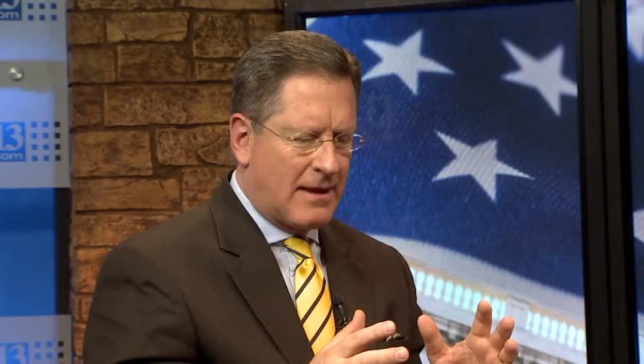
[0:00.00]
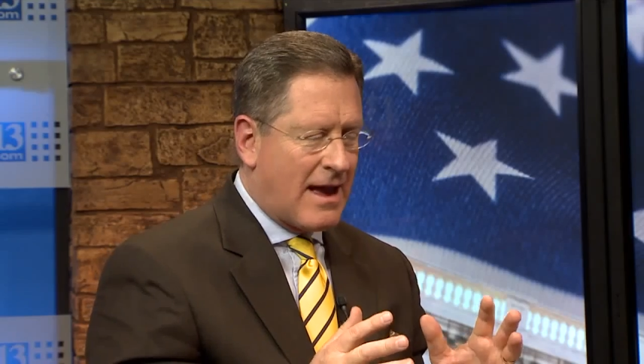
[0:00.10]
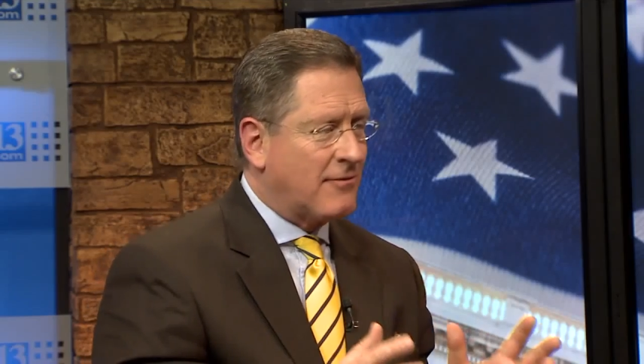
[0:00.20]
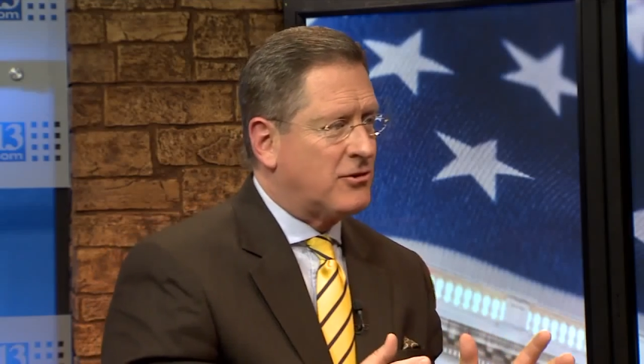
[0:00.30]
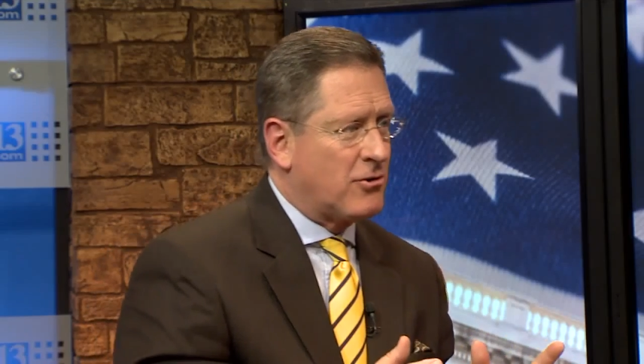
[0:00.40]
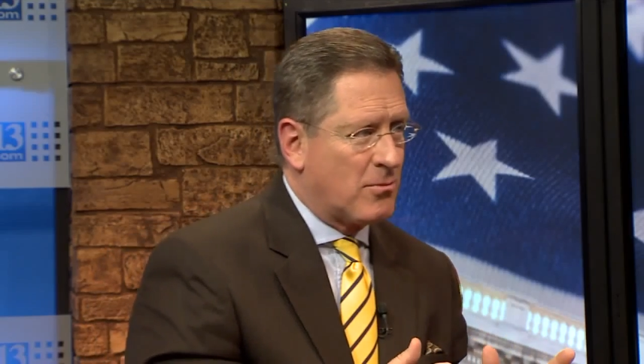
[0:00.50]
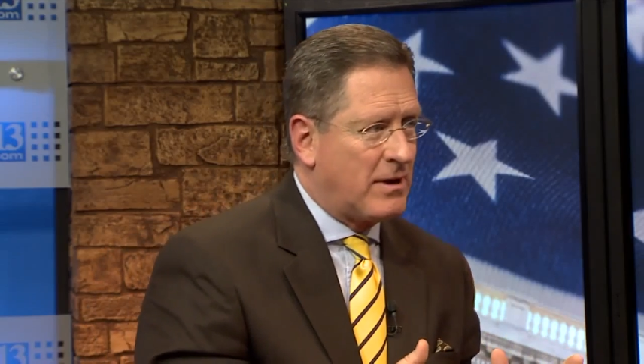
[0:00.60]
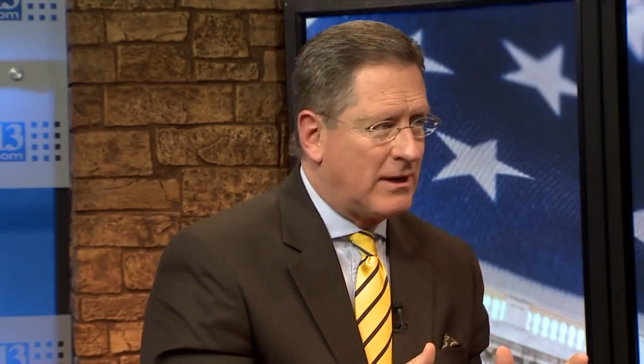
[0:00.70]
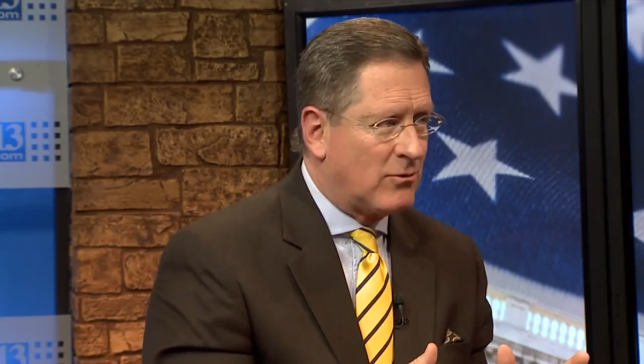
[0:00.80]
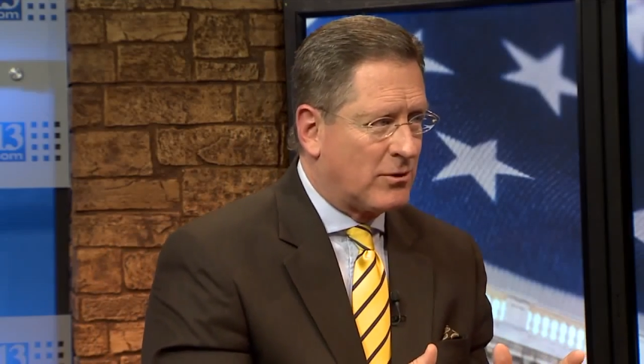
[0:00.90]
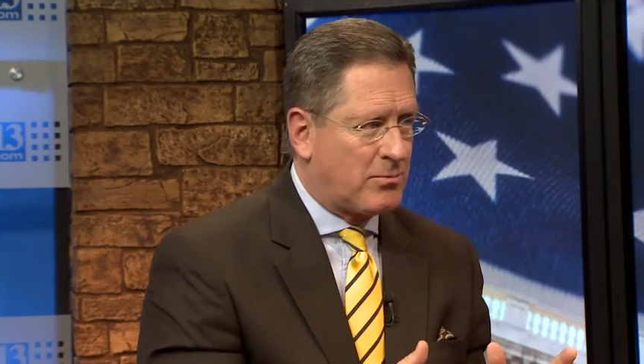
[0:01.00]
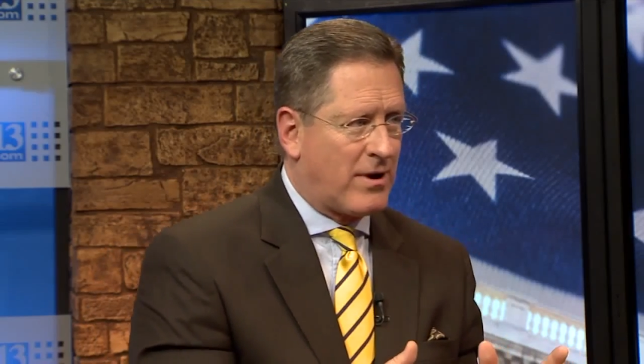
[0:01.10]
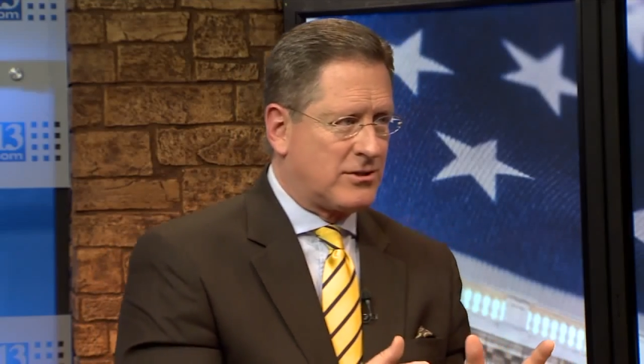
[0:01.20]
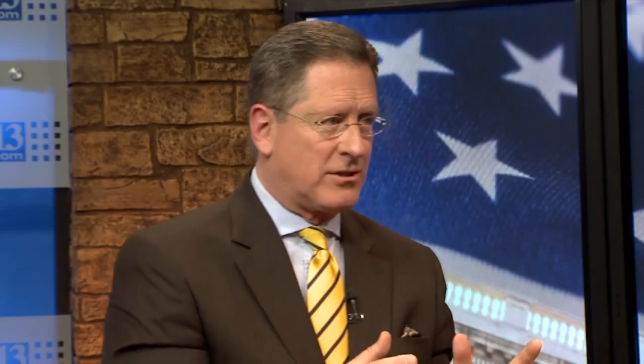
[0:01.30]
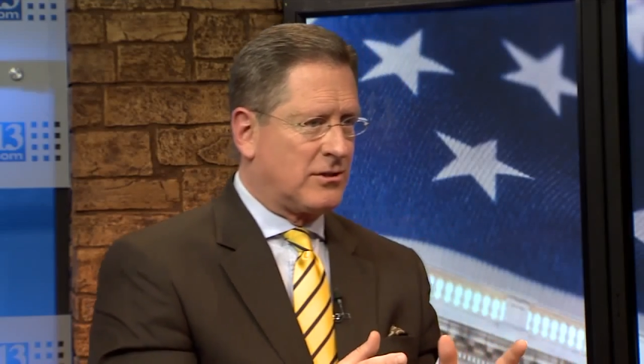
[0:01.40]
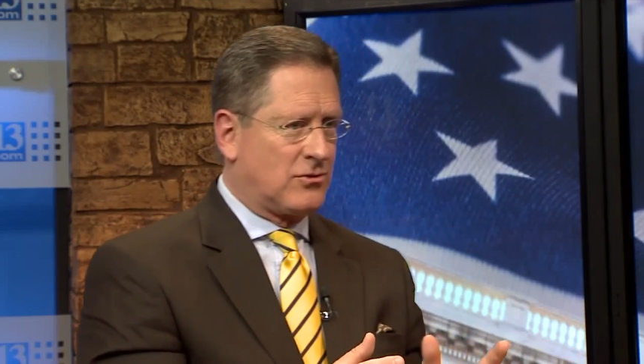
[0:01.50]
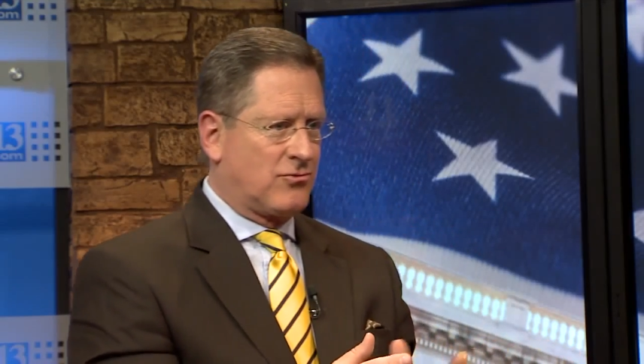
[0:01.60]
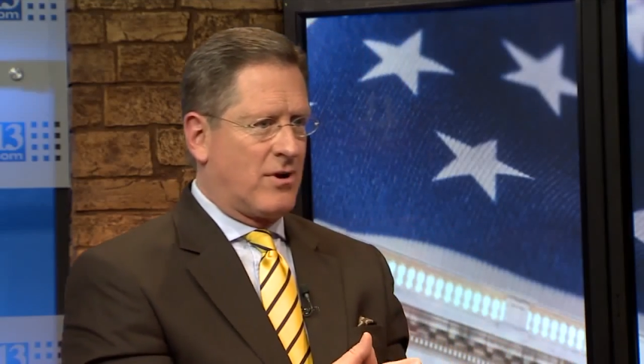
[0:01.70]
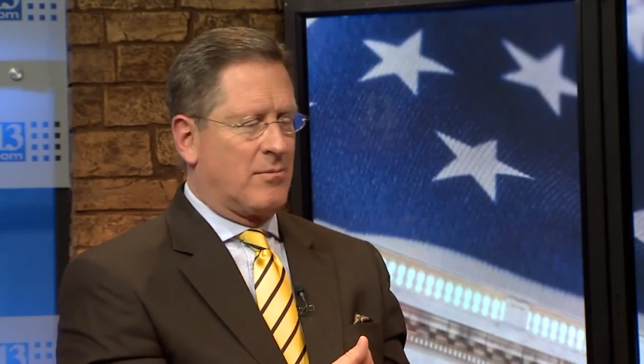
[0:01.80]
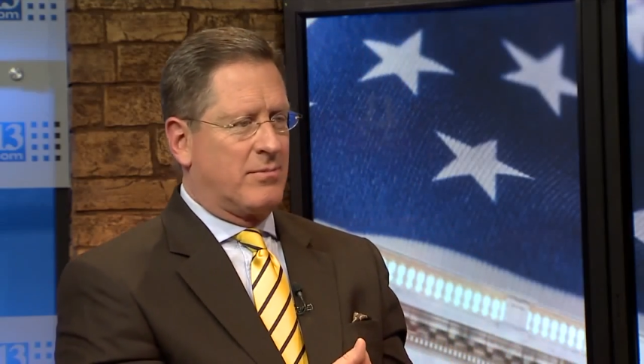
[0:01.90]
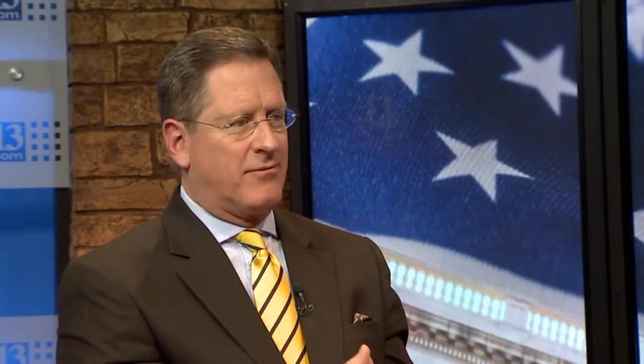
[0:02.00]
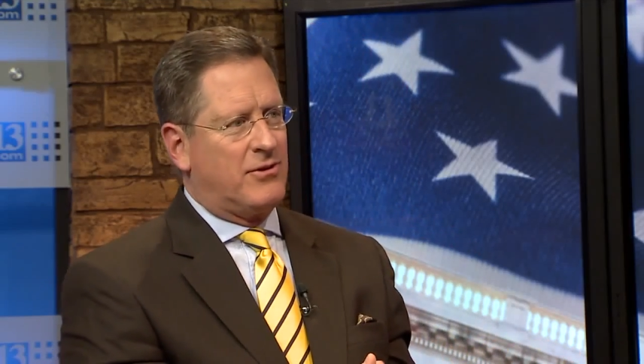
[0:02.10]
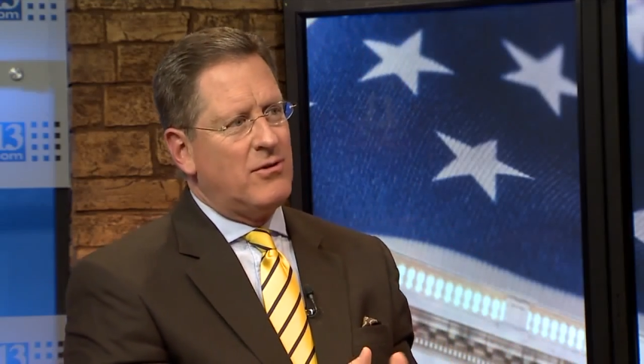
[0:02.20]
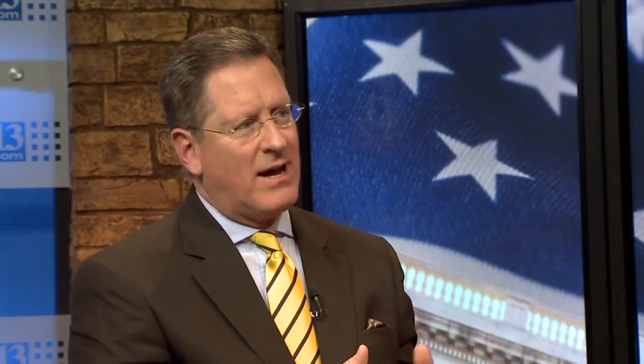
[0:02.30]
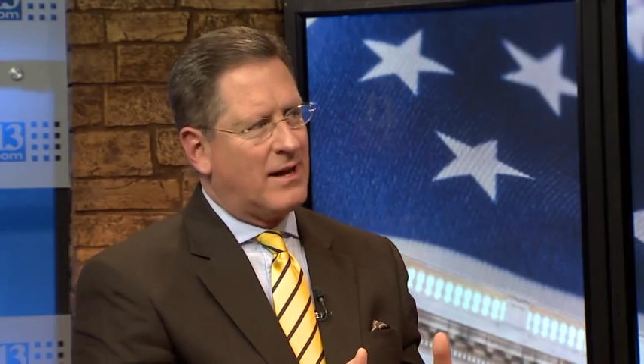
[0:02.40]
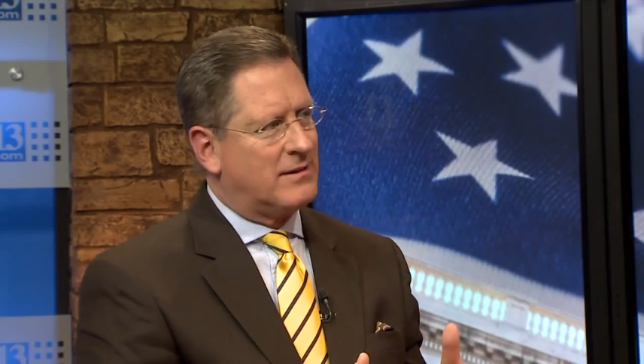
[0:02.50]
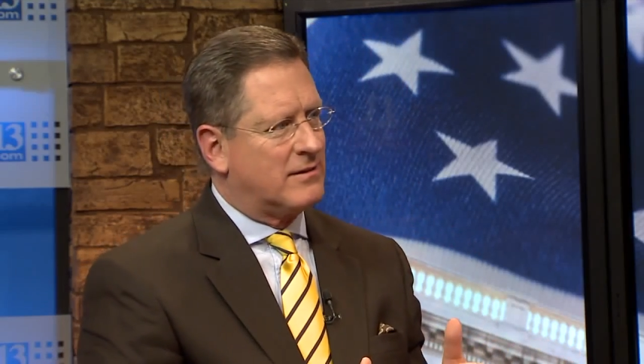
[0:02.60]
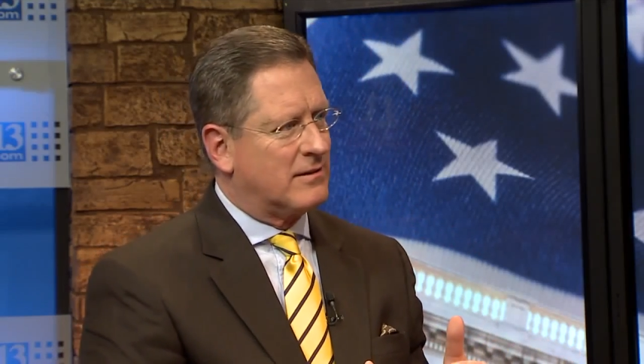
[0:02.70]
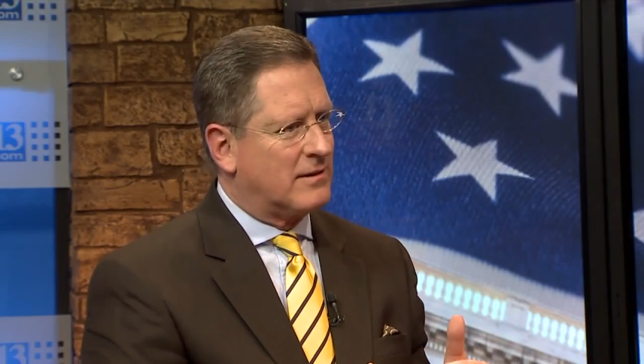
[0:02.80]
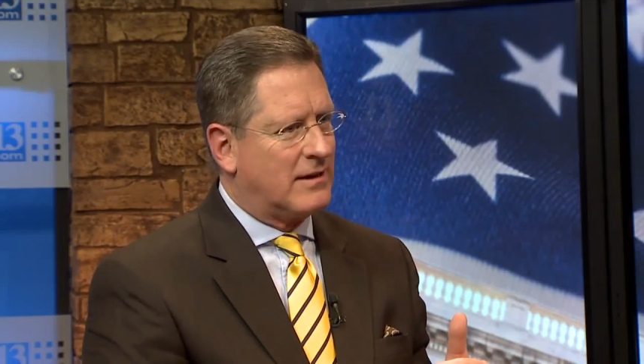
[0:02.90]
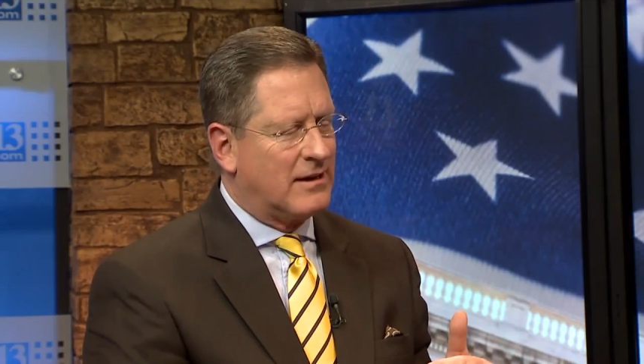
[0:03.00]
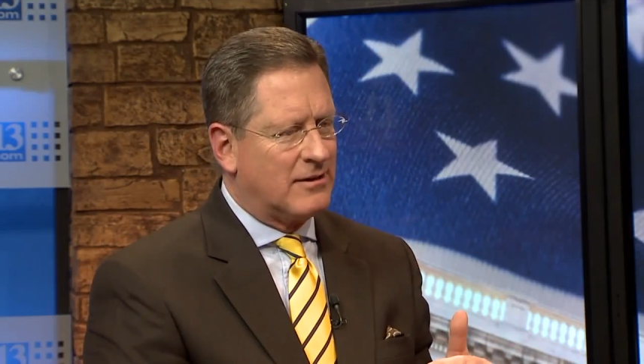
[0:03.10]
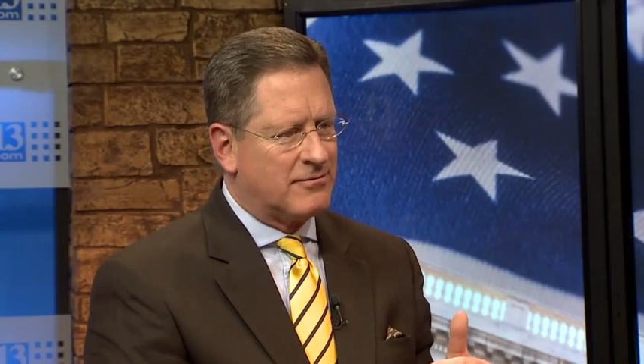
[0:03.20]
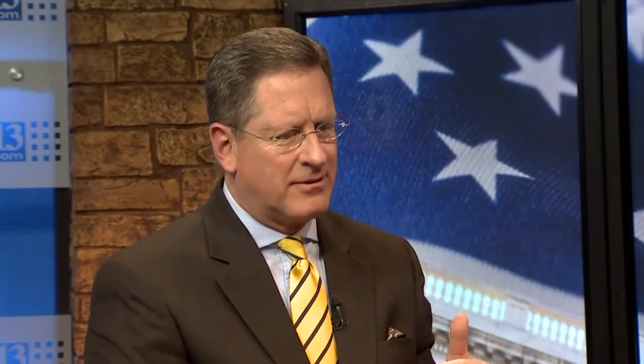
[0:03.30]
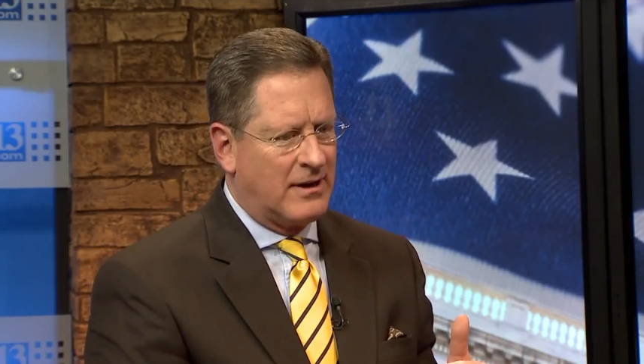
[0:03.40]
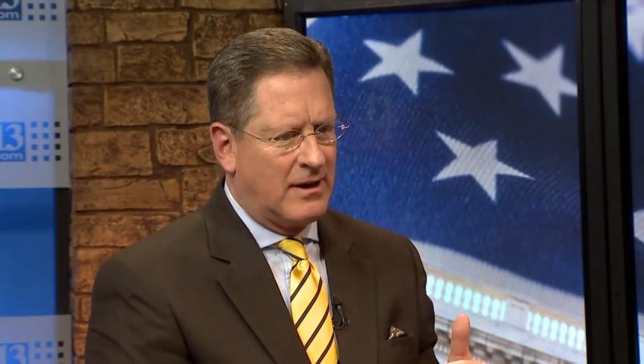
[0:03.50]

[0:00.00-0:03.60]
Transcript: after your meeting with President Trump, if you had to give